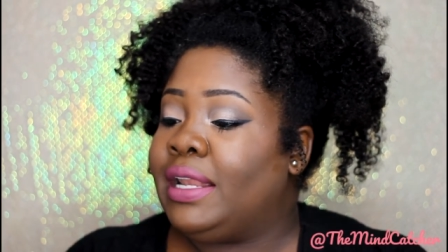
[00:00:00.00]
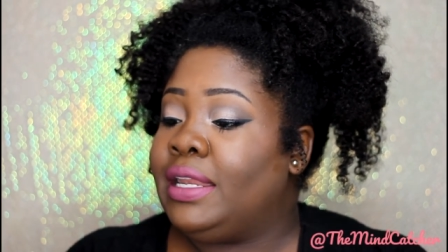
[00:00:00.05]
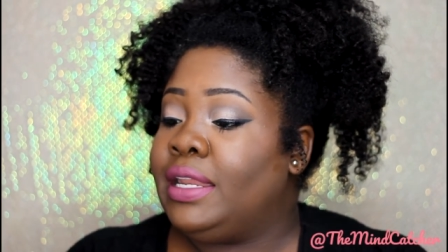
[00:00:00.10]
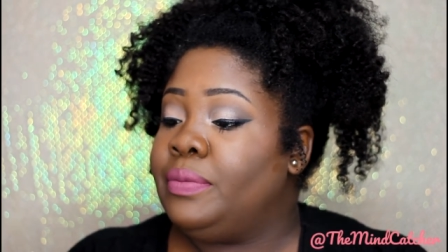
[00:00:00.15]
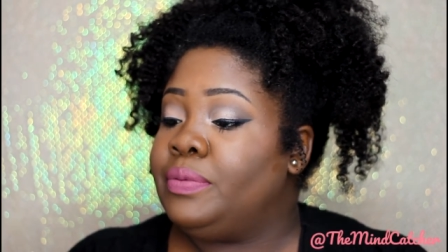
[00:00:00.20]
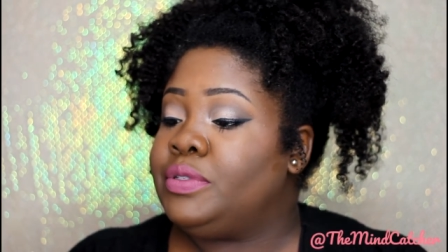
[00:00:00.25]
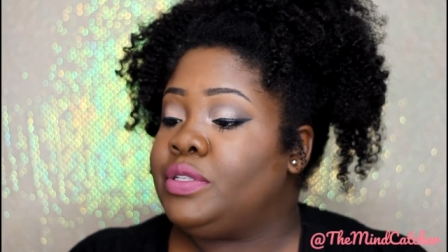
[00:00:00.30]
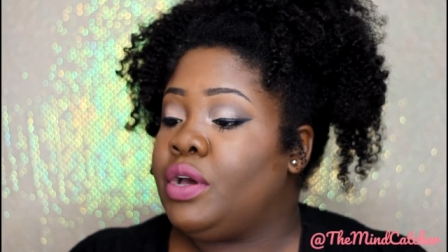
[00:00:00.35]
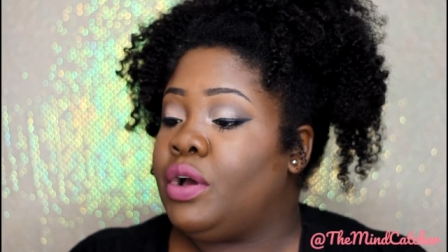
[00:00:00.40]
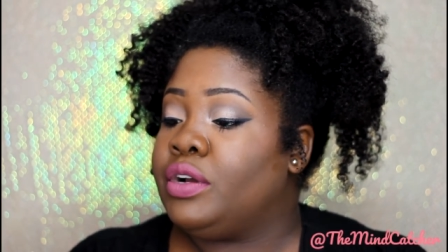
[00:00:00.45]

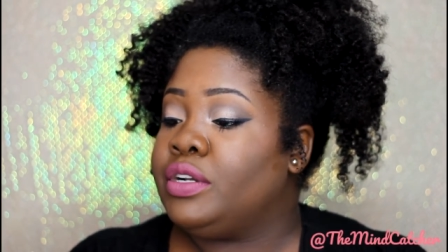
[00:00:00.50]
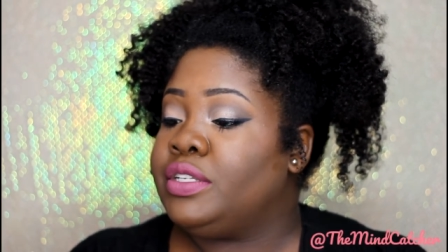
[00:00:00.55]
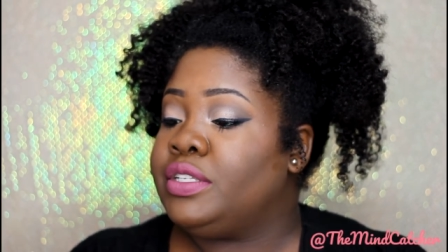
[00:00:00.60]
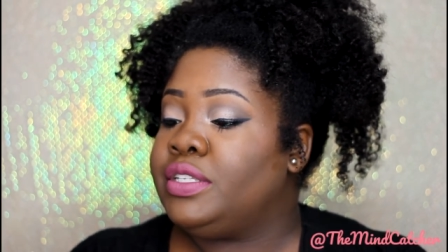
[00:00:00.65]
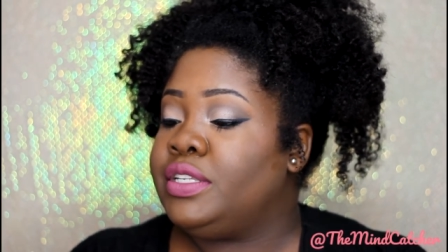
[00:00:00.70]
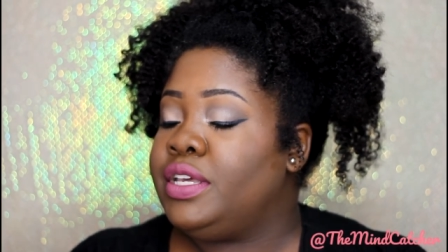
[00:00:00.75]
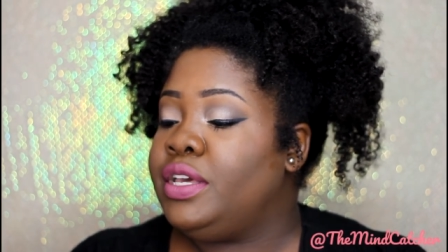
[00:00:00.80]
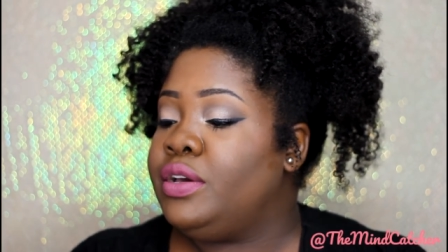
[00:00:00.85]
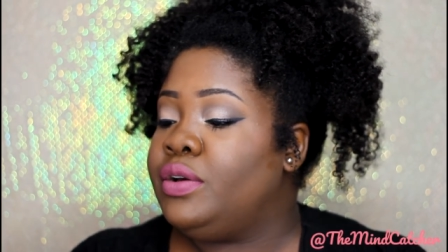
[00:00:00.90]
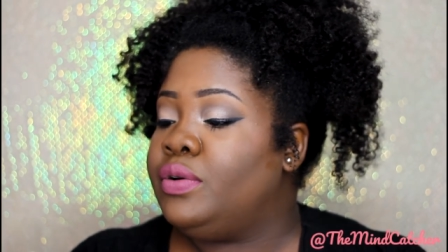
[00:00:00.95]
lips are
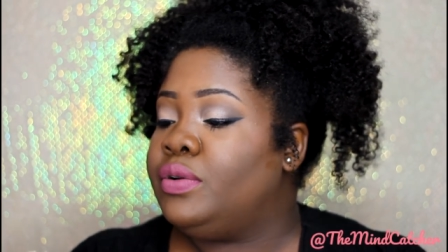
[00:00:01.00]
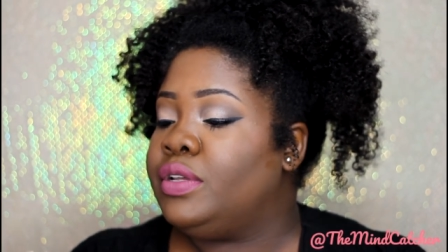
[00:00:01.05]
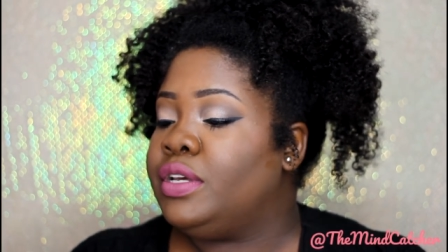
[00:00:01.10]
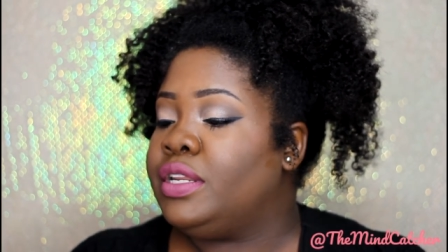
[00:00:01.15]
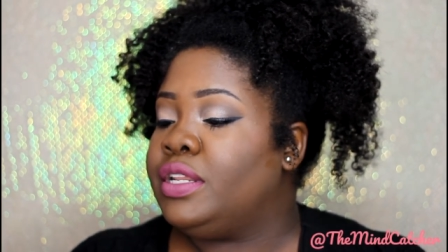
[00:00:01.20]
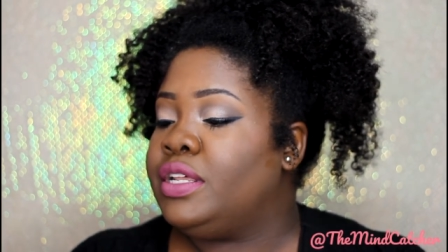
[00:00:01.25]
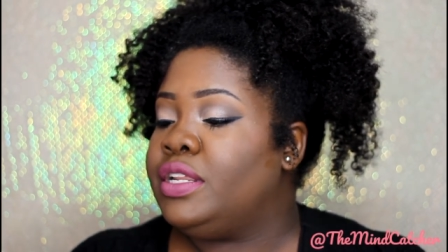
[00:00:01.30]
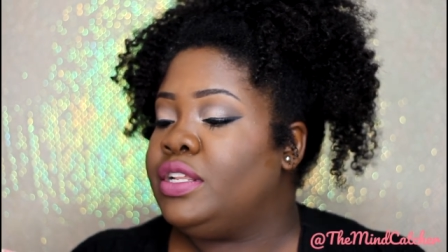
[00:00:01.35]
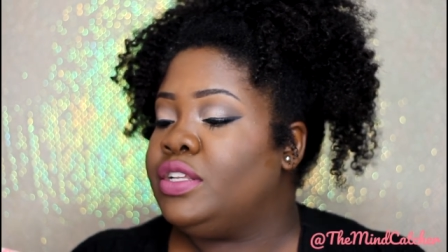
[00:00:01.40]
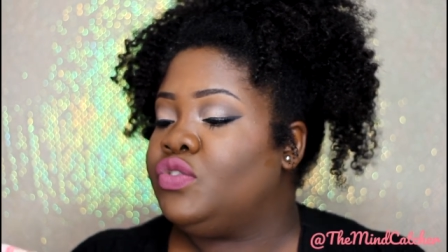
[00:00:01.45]
sealed
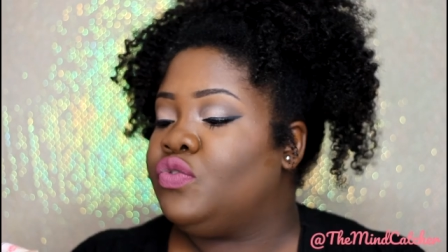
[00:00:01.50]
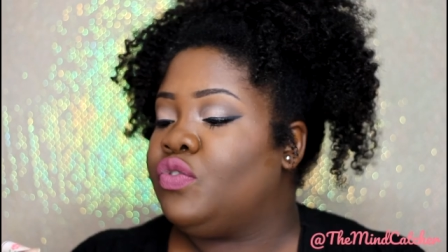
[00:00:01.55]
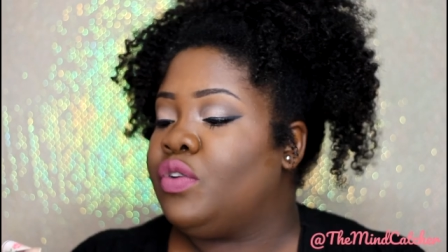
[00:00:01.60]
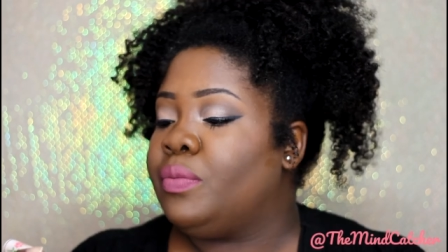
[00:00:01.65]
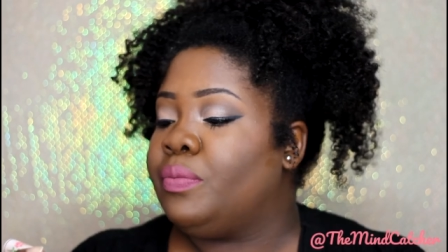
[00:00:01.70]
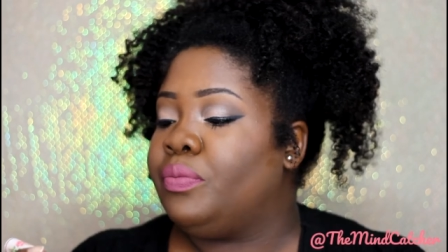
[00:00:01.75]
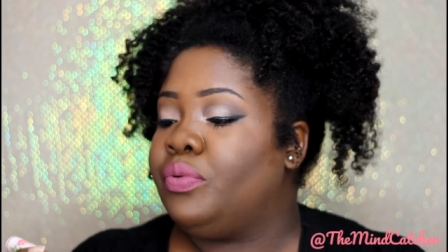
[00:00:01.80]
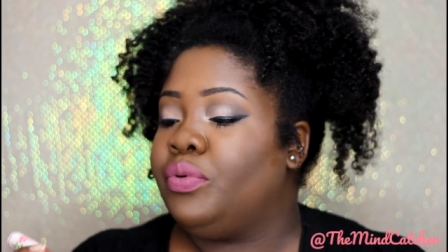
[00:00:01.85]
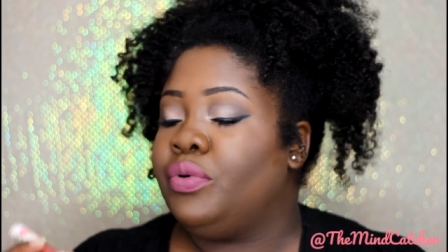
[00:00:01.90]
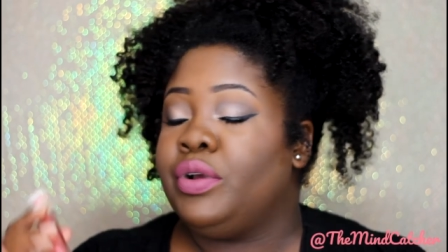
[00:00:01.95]
and it is
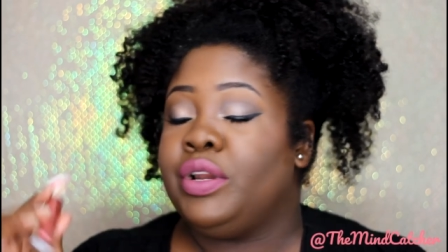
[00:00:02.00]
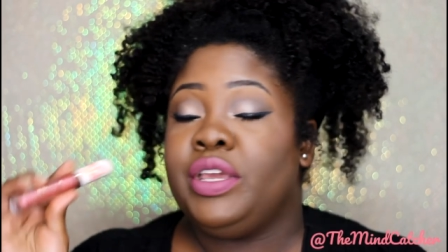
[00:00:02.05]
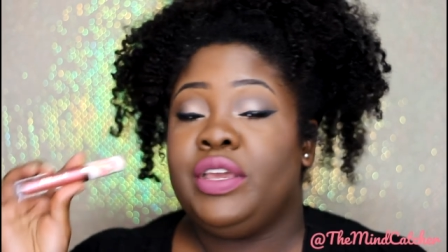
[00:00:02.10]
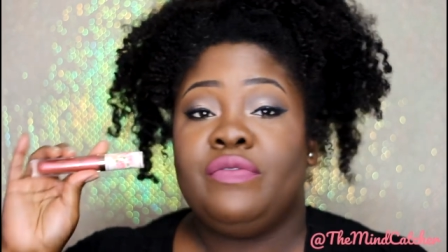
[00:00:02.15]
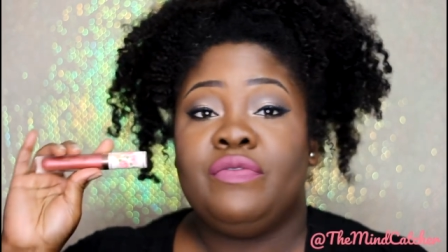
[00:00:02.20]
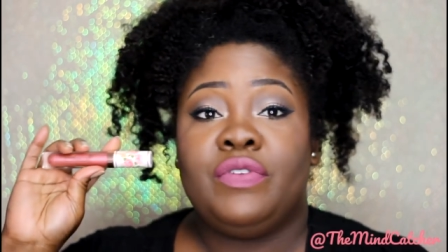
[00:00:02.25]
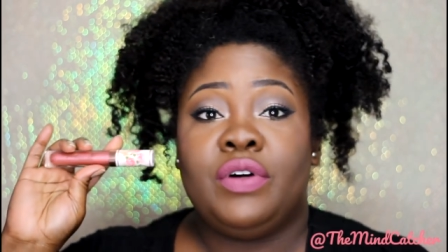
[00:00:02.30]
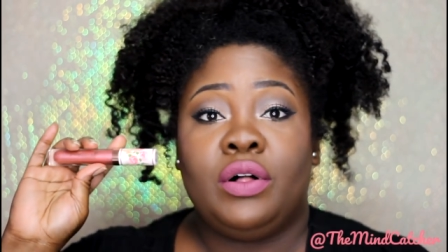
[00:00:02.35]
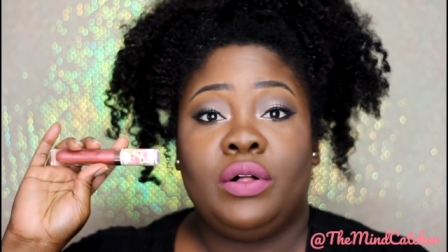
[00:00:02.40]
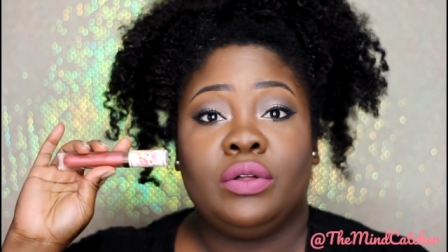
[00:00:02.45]
from pretty
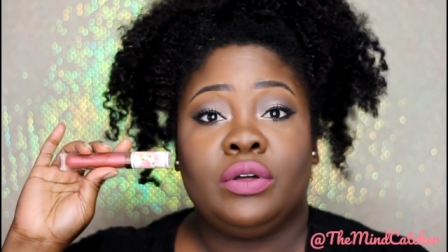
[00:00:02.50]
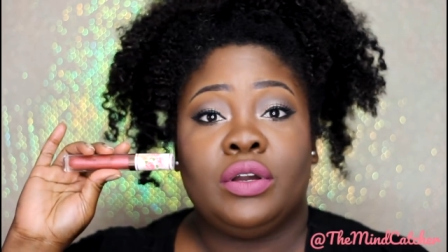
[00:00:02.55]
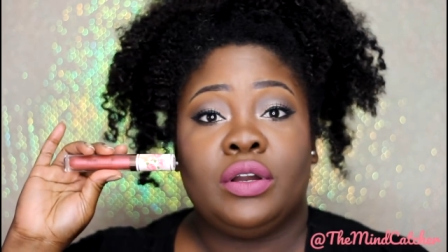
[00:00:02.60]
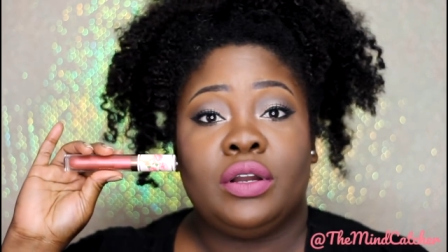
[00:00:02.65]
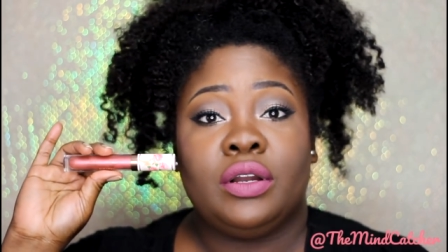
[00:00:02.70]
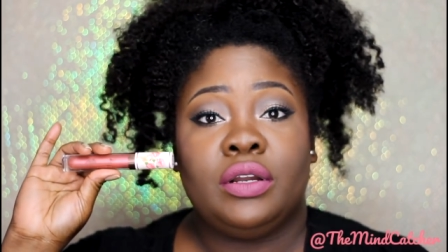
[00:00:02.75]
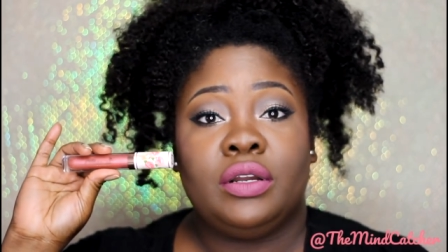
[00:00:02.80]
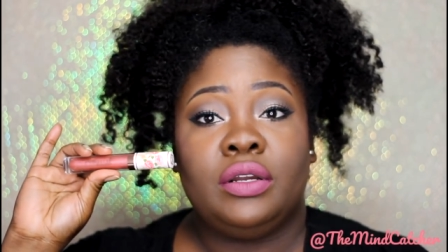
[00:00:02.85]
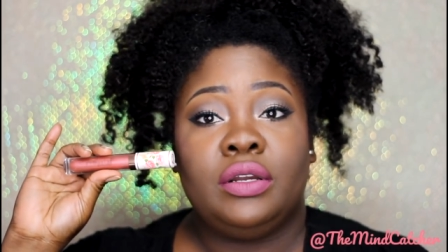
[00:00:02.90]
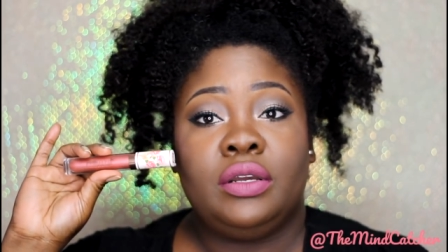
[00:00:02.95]

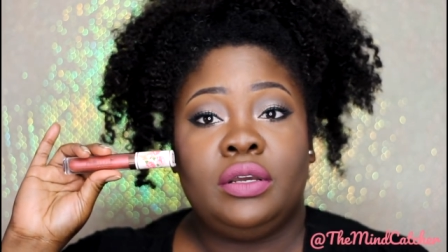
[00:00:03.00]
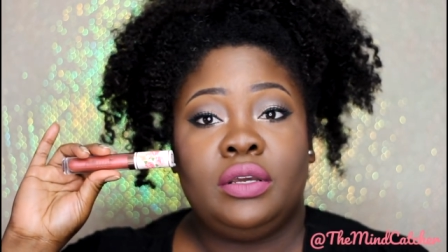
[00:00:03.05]
vulgar